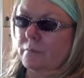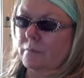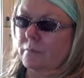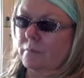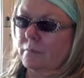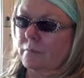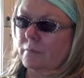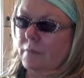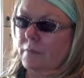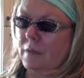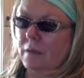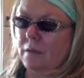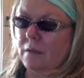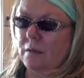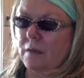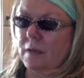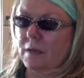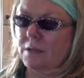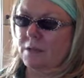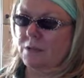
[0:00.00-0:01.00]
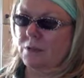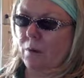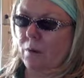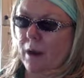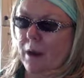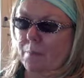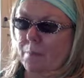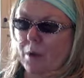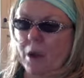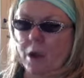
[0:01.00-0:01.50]
nonetheless,
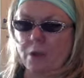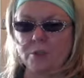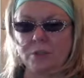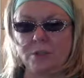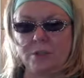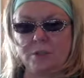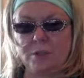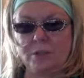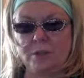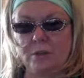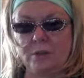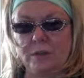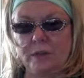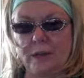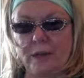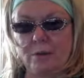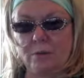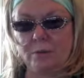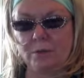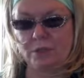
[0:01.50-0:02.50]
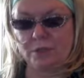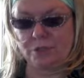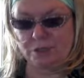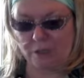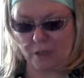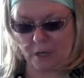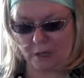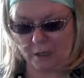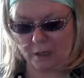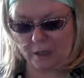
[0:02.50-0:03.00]
Grandpa just stood there with his
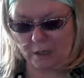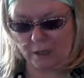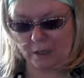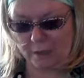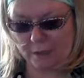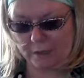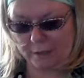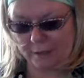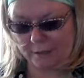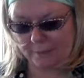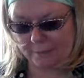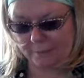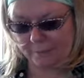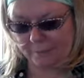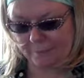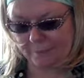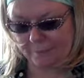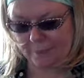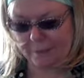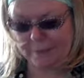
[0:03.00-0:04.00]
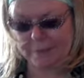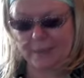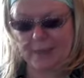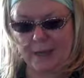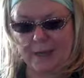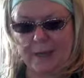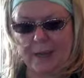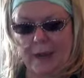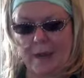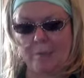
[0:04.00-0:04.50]
shotgun, and this
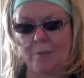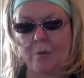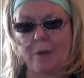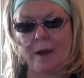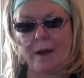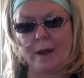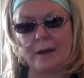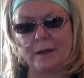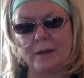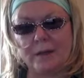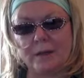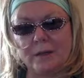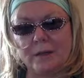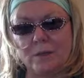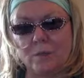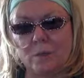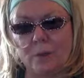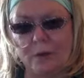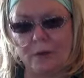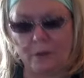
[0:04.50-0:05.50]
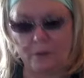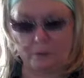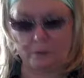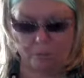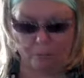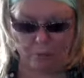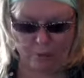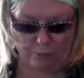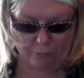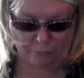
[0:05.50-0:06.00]
thing came around and went on the
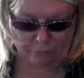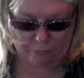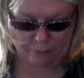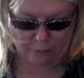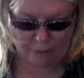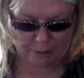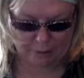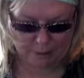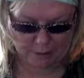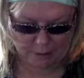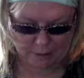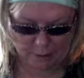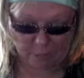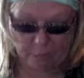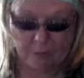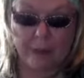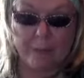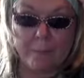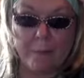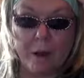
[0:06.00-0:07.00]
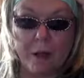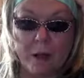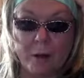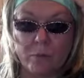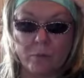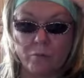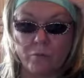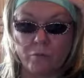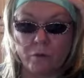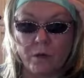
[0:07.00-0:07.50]
roof. Grandma
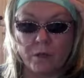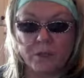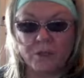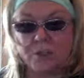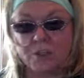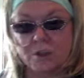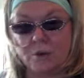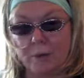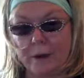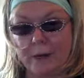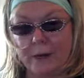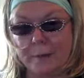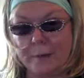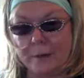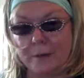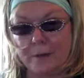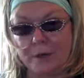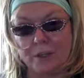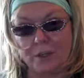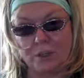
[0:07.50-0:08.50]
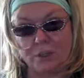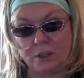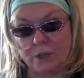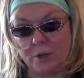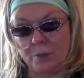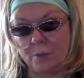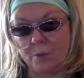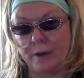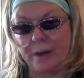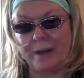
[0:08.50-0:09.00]
had run a screaming, and
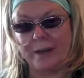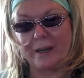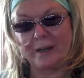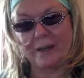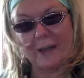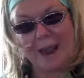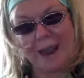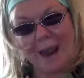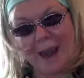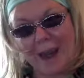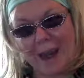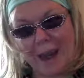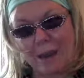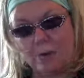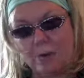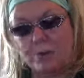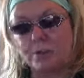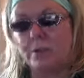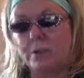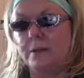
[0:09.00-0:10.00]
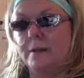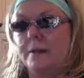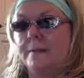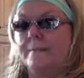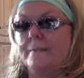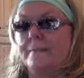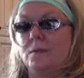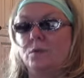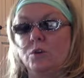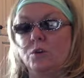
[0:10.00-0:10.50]
she went in the house
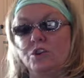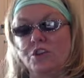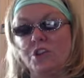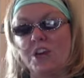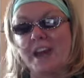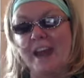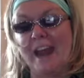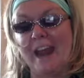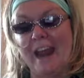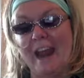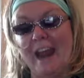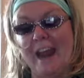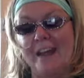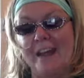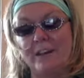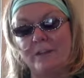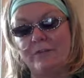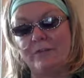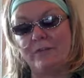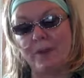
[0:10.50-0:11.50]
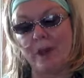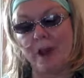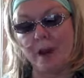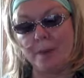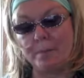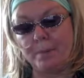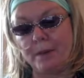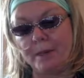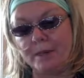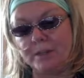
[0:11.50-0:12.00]
where she had the
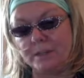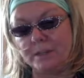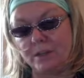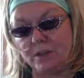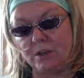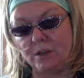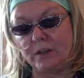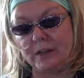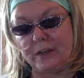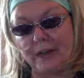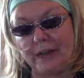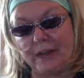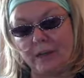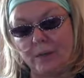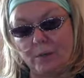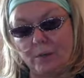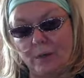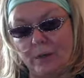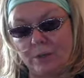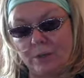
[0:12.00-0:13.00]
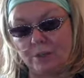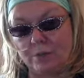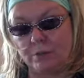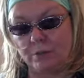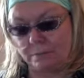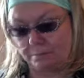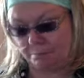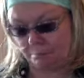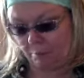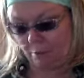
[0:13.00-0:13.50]
fireplace cooking anyway. She
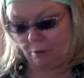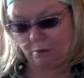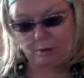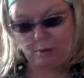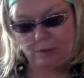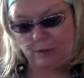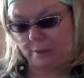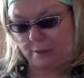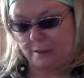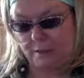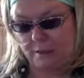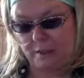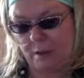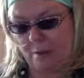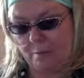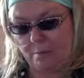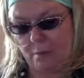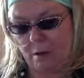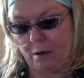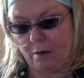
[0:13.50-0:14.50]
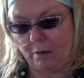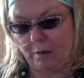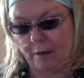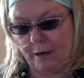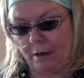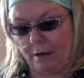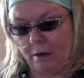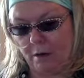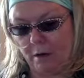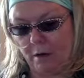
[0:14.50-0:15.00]
was boiling something on
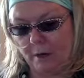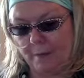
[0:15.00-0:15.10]
there